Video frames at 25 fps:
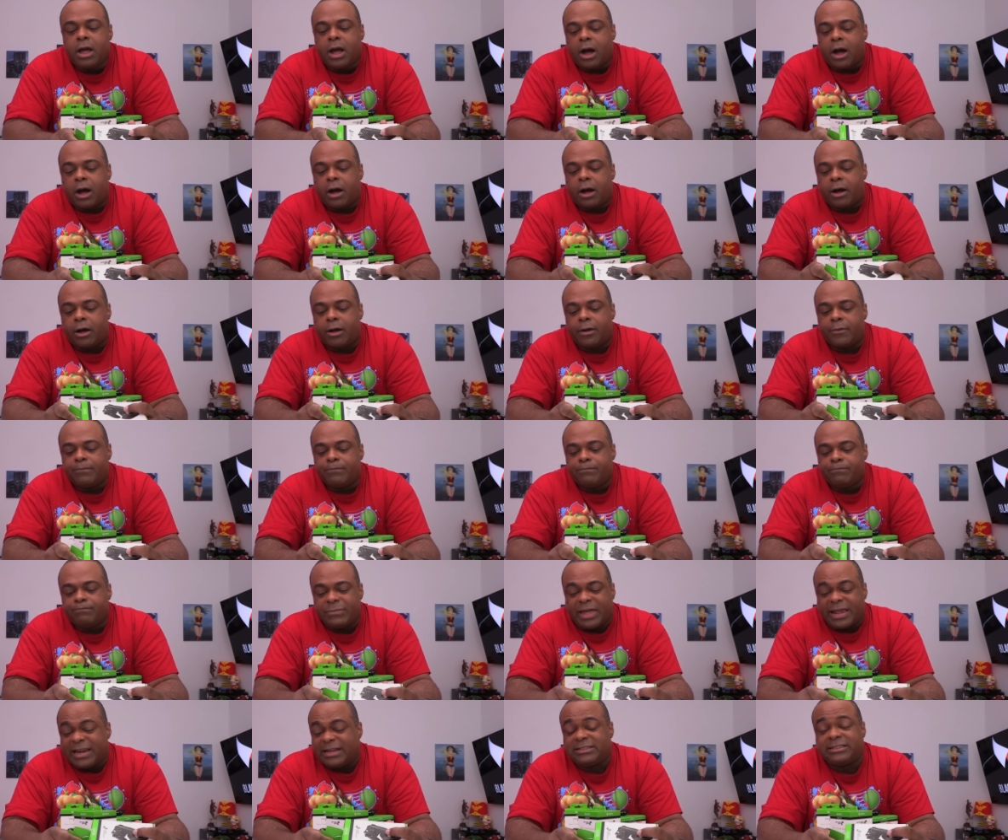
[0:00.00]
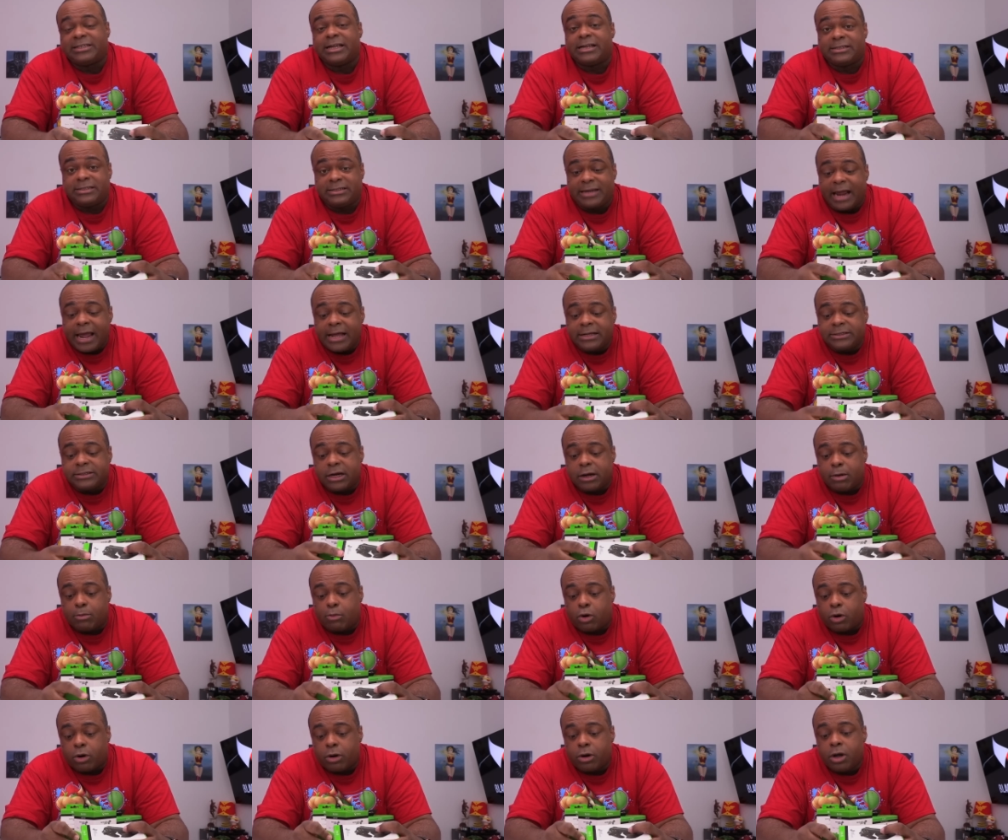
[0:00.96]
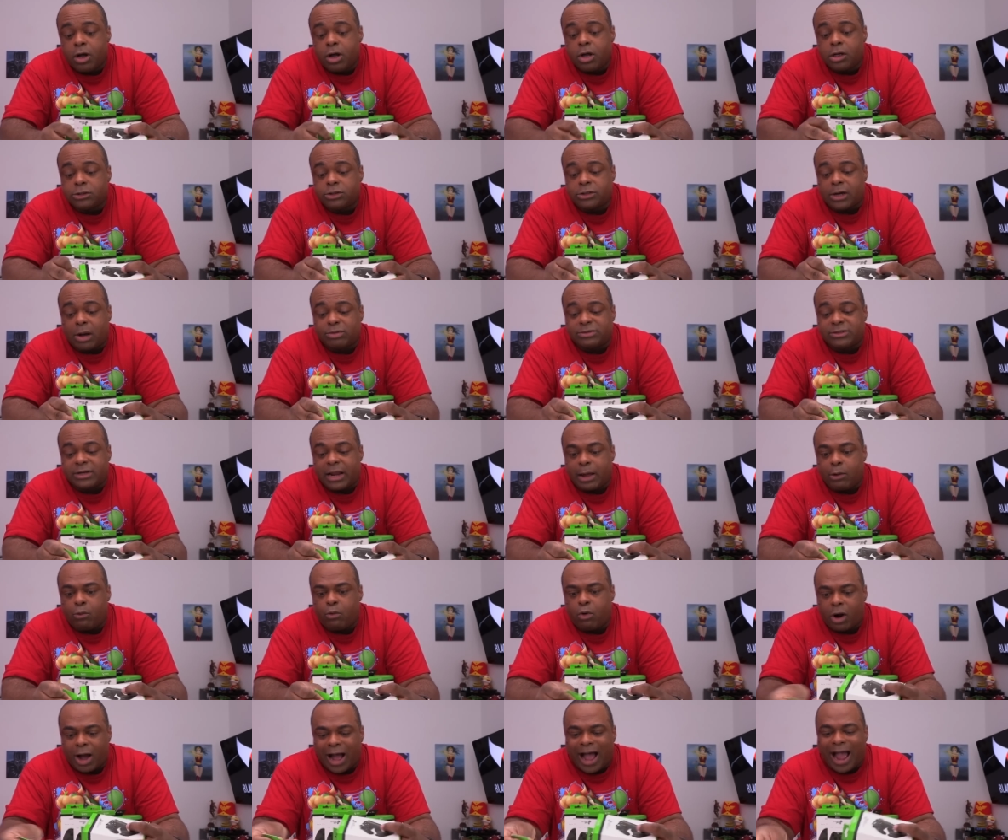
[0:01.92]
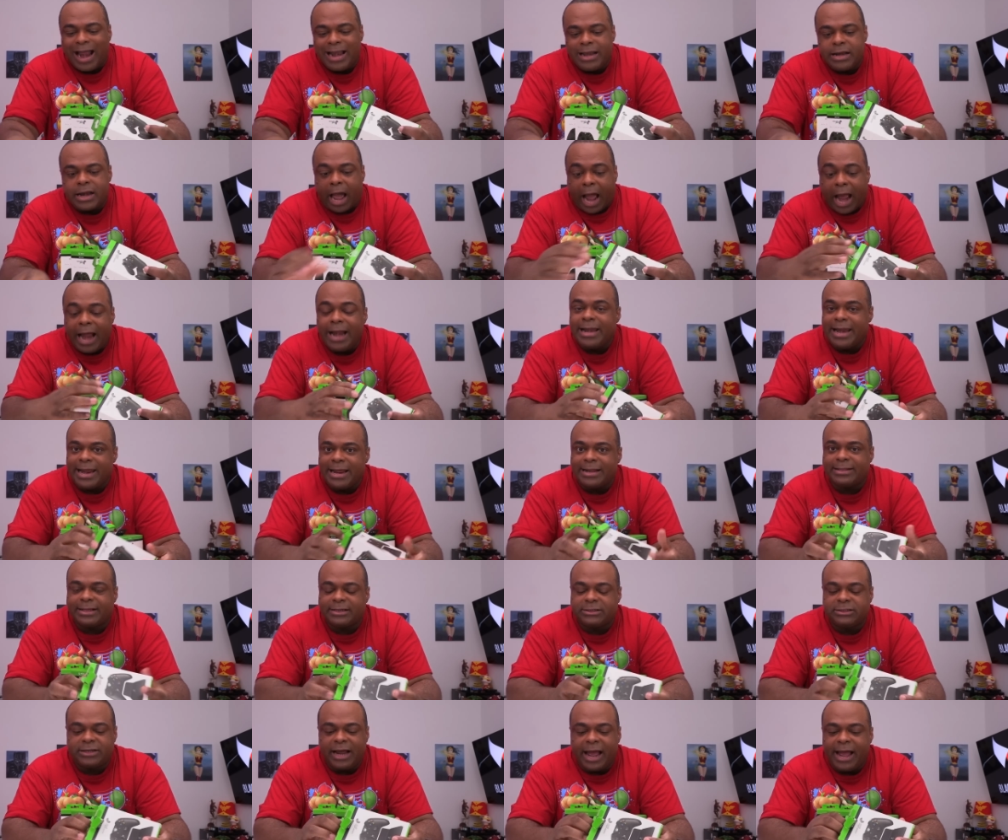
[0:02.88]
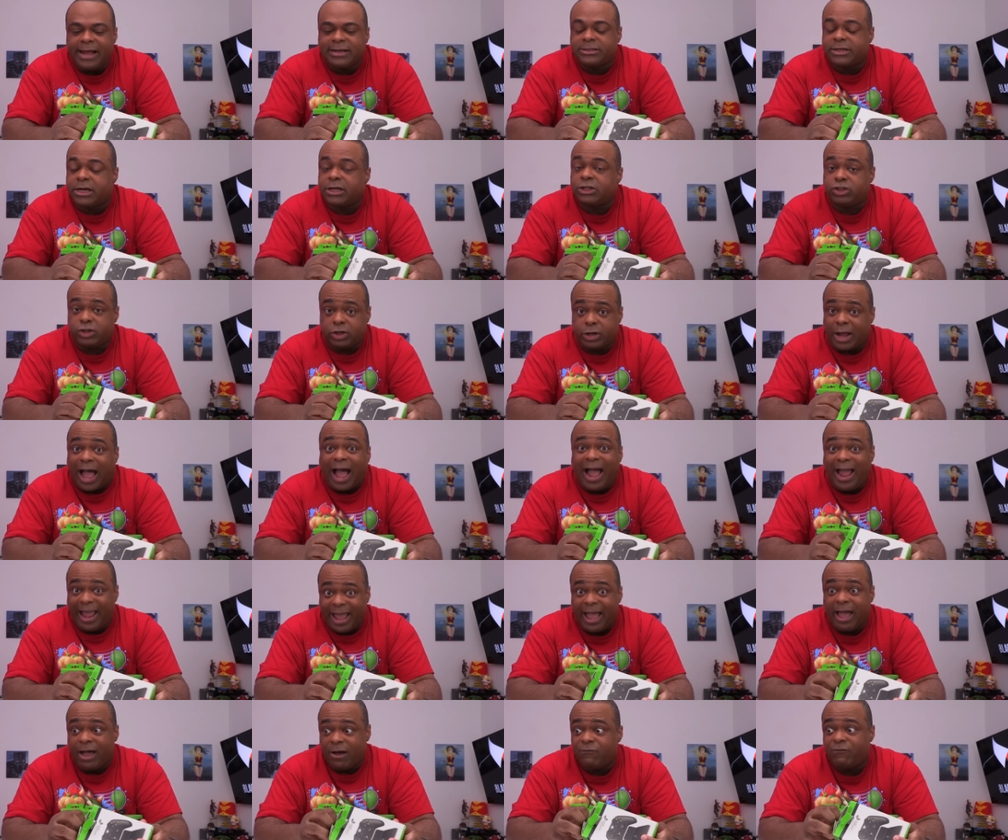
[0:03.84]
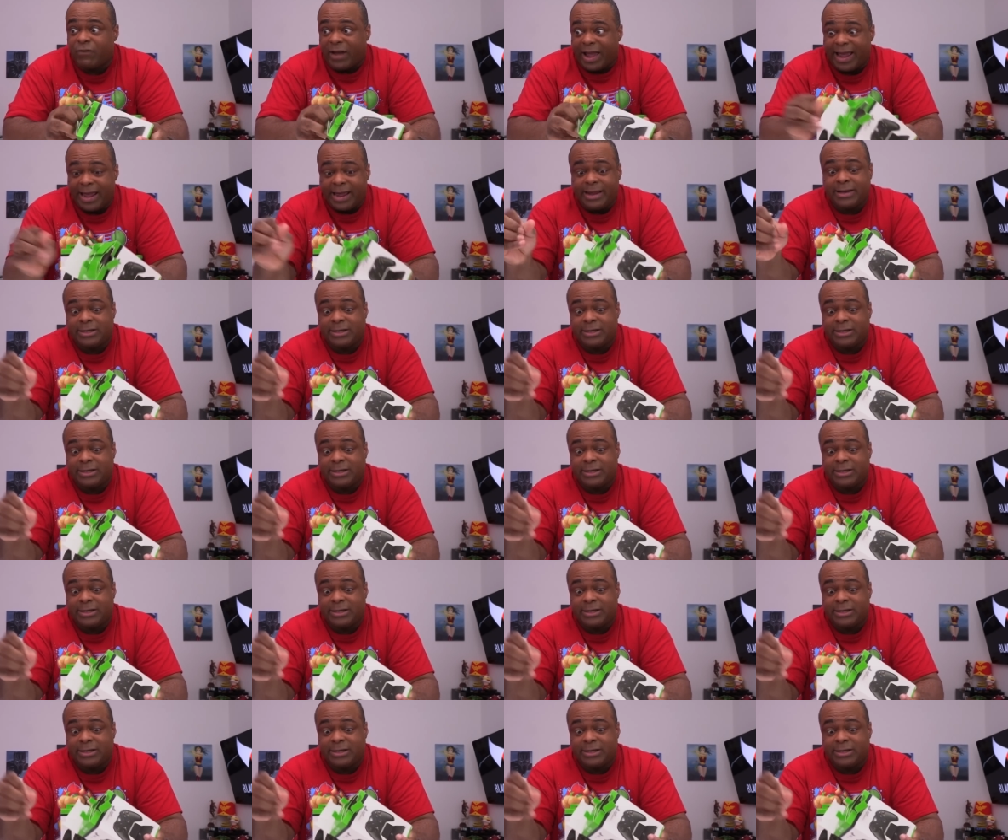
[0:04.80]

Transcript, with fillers: Um, they just send stands anymore. So I was like, well, I I need the stands because I have a